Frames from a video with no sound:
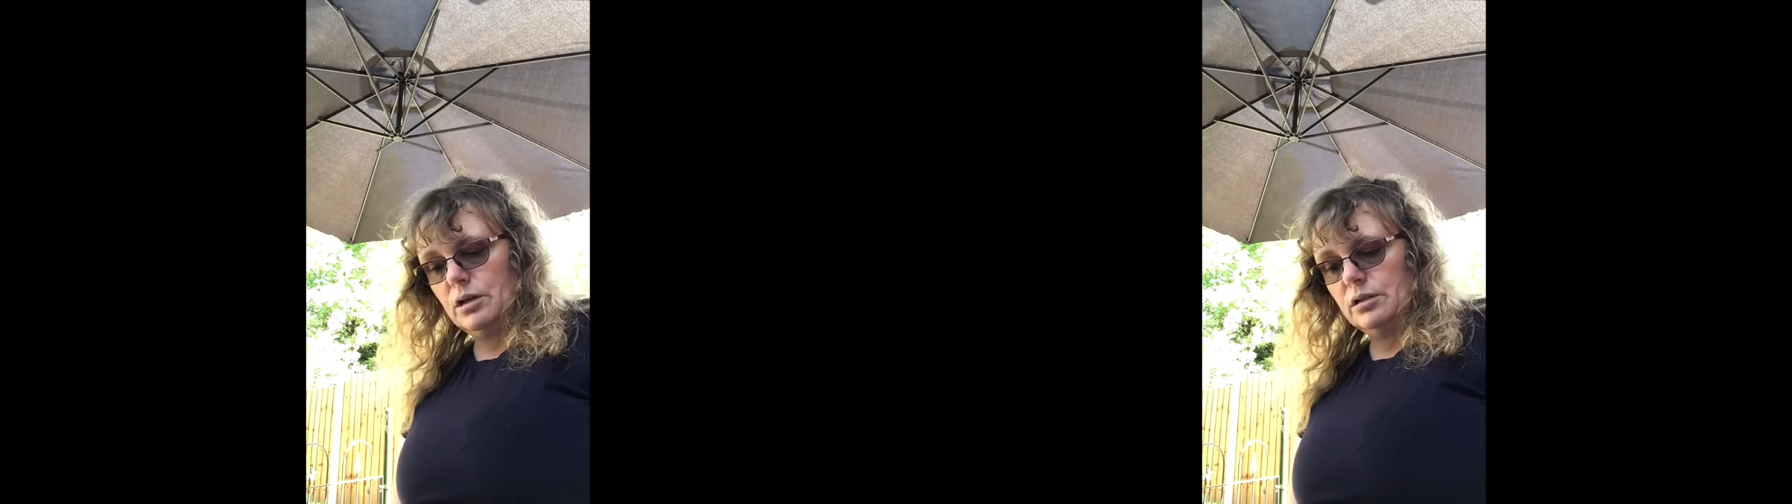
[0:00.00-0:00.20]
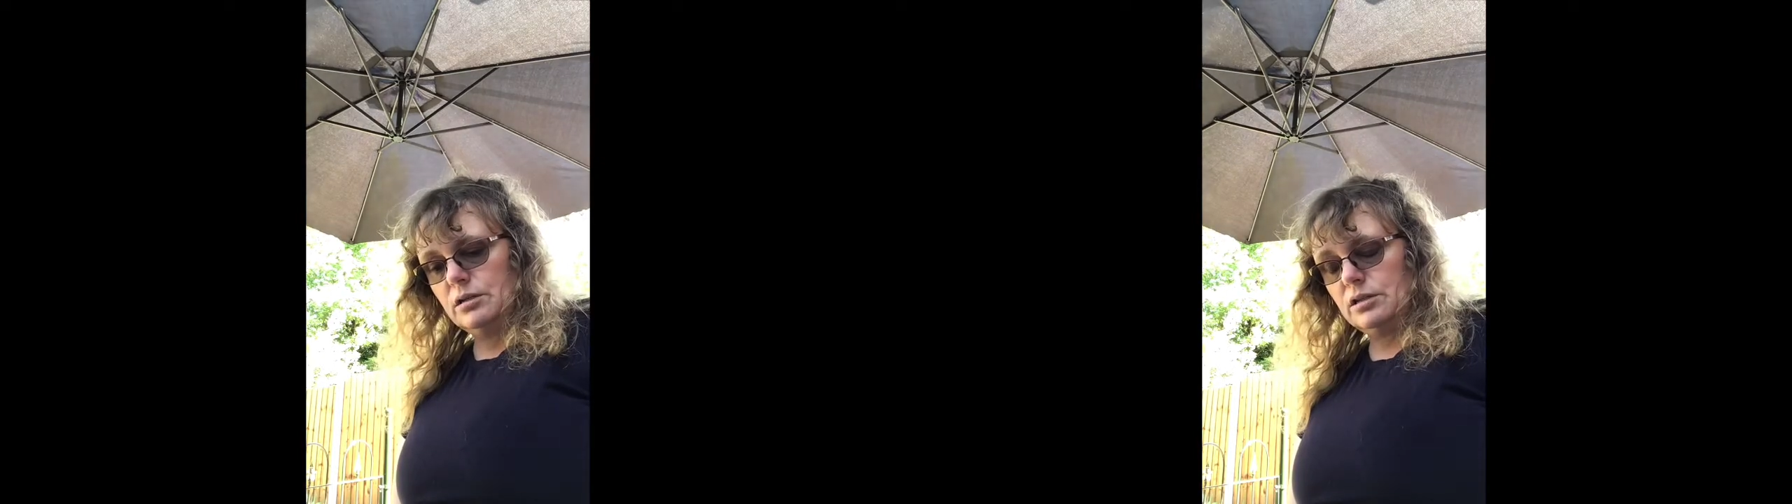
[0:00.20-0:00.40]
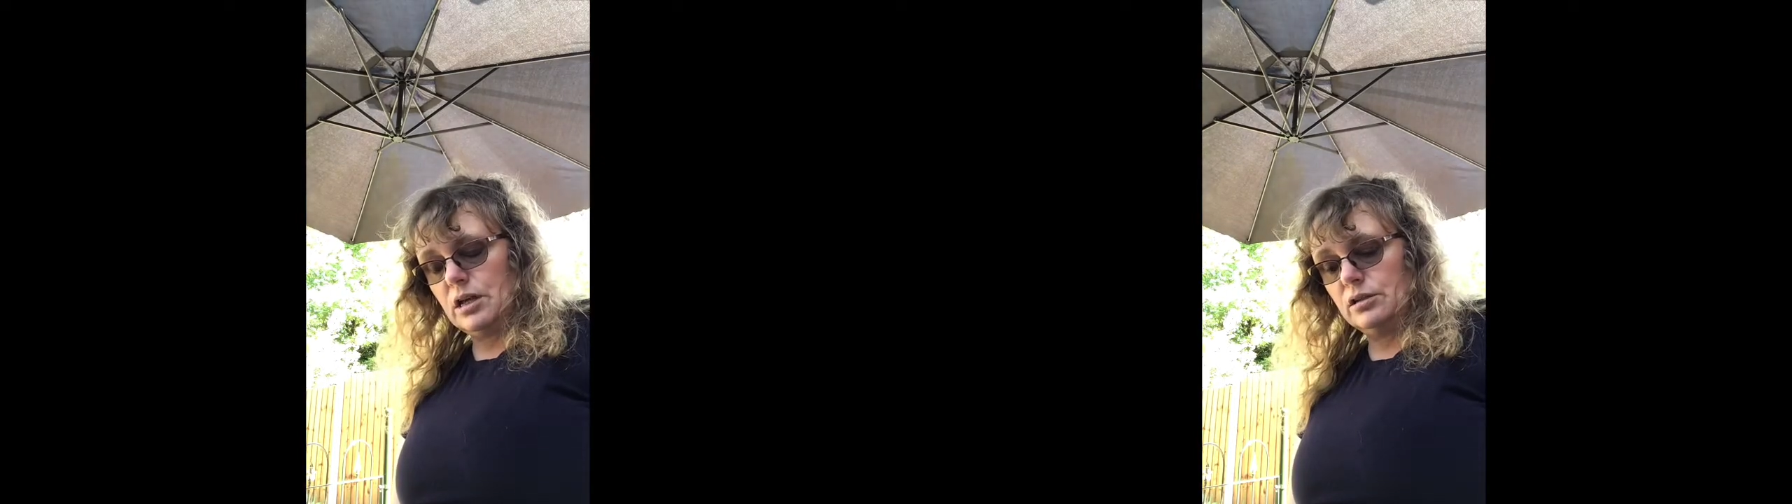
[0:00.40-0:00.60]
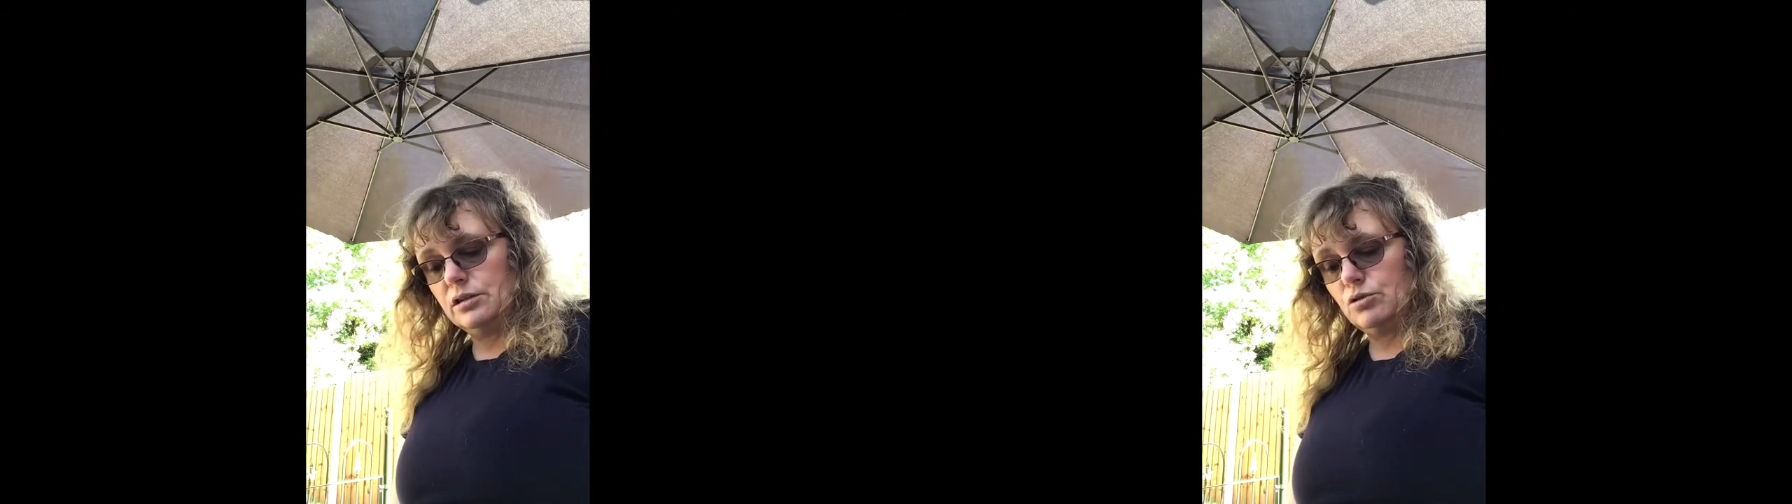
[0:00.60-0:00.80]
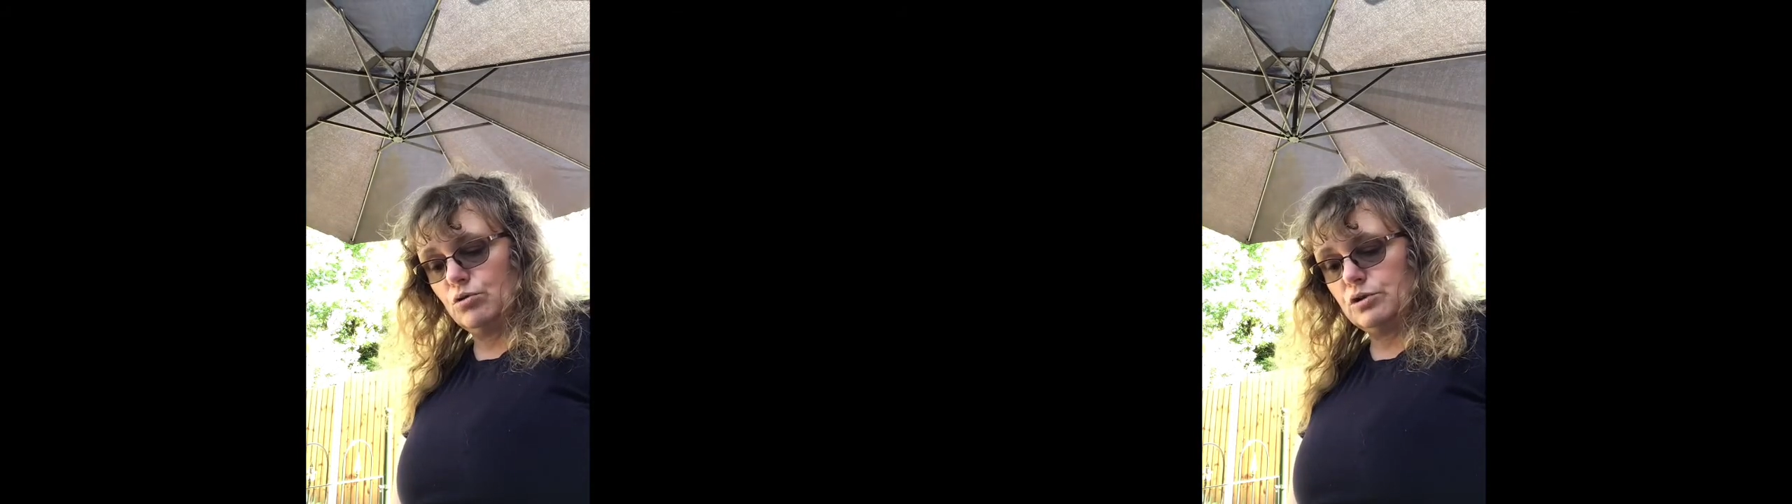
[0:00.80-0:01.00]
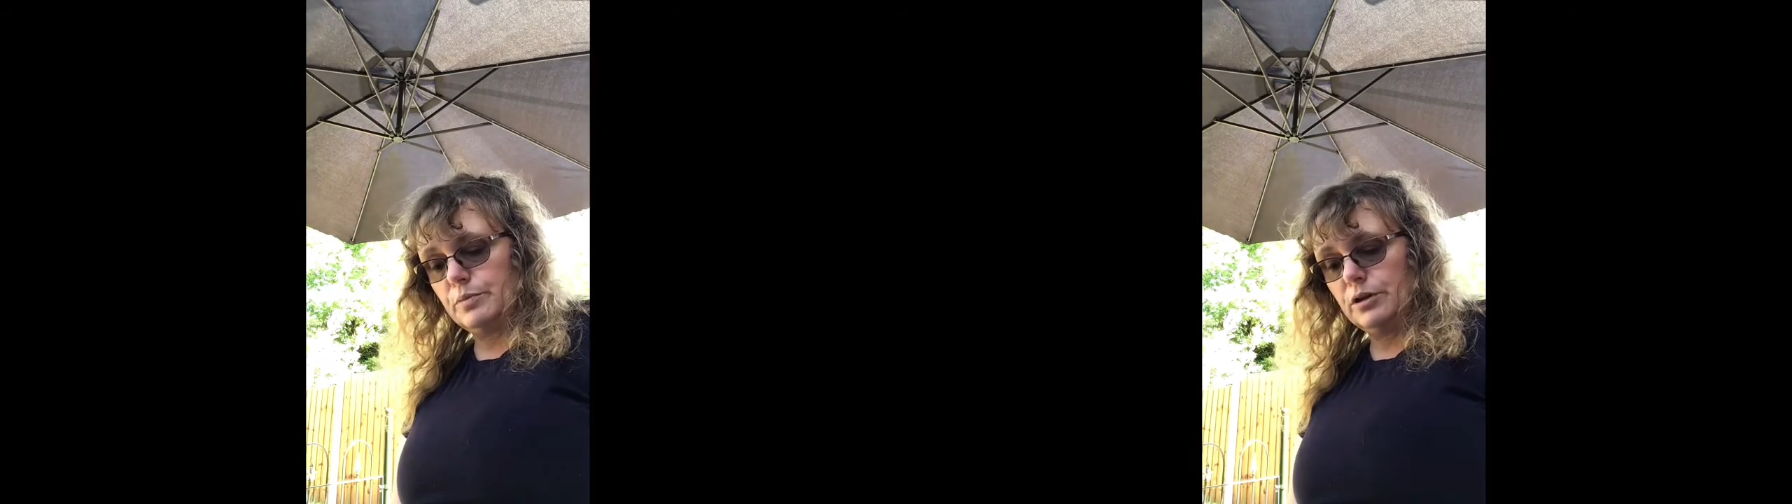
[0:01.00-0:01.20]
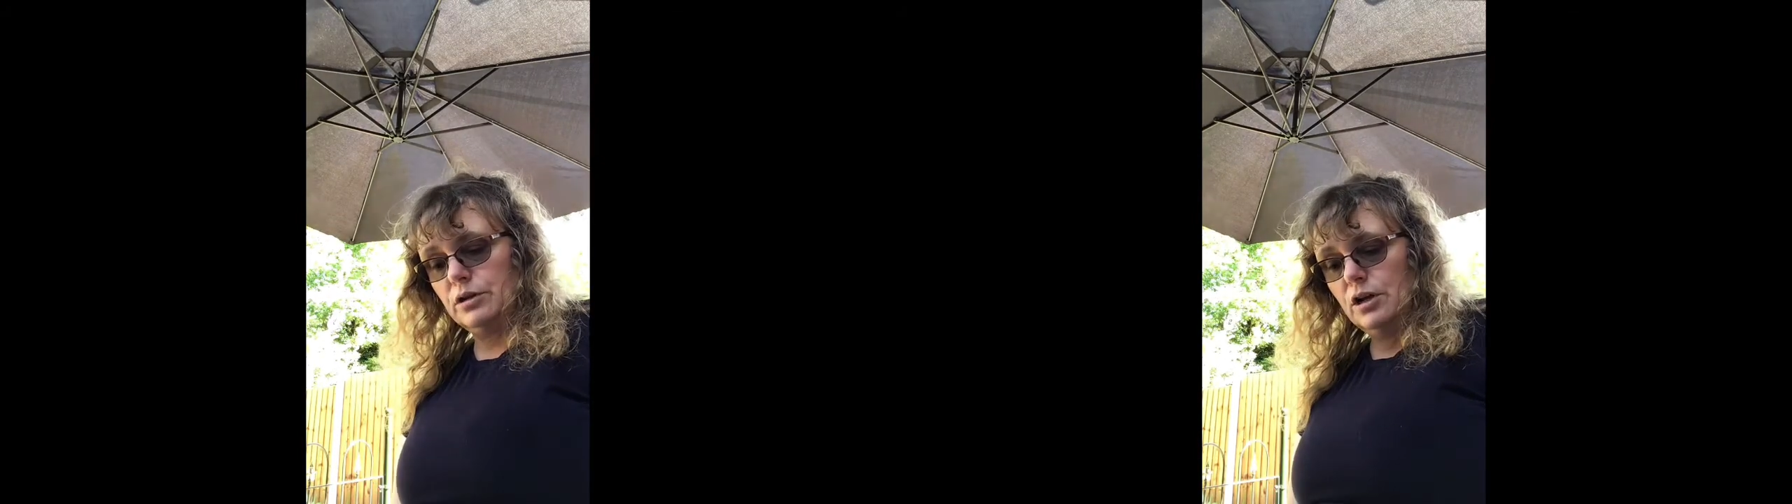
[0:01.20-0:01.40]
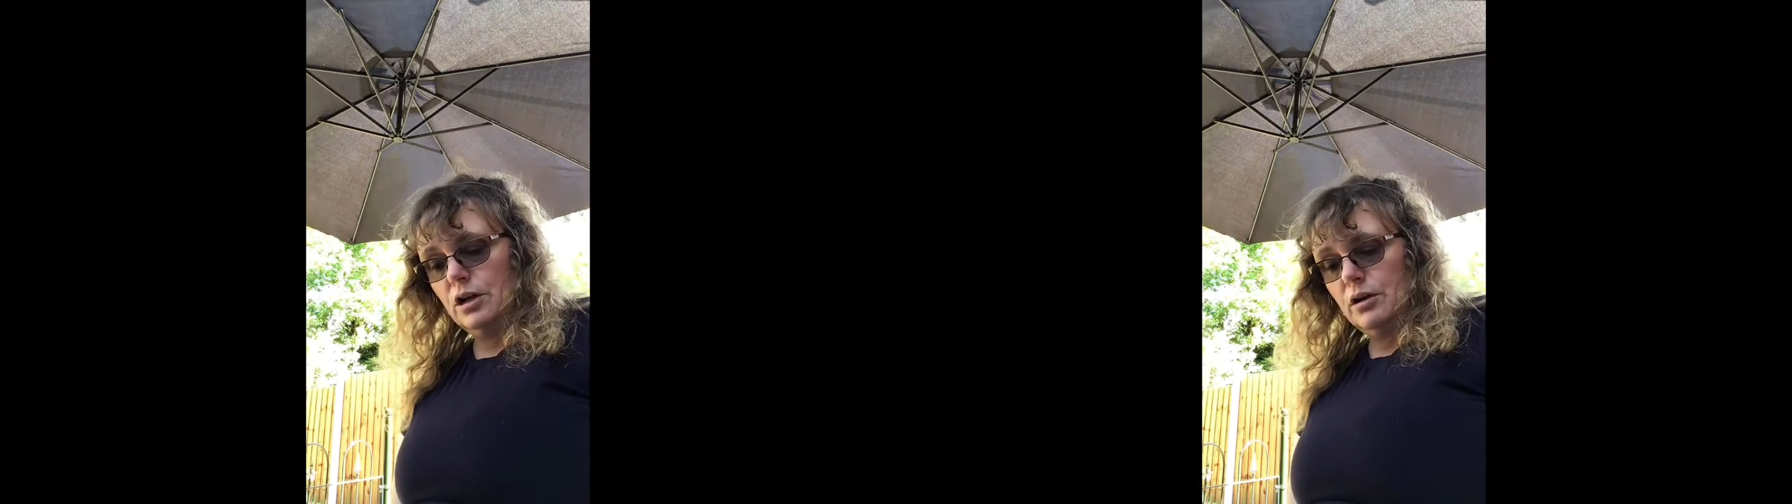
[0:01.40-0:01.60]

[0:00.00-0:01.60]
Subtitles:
said Saucepan,